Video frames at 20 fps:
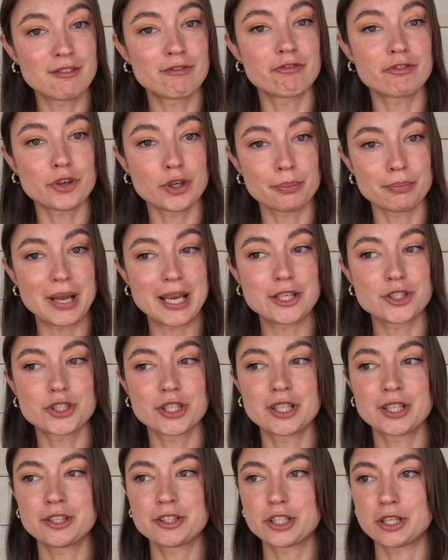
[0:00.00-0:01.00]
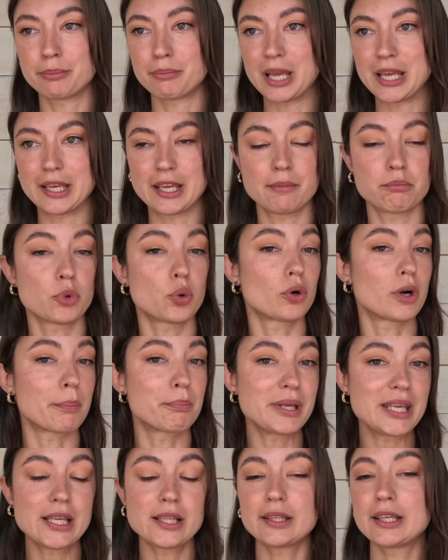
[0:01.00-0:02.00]
information to make it more
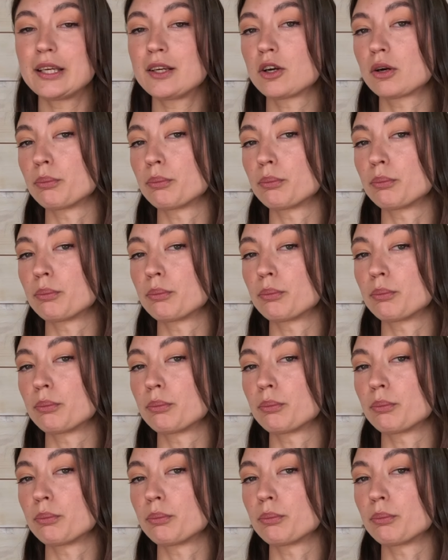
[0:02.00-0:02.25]
appealing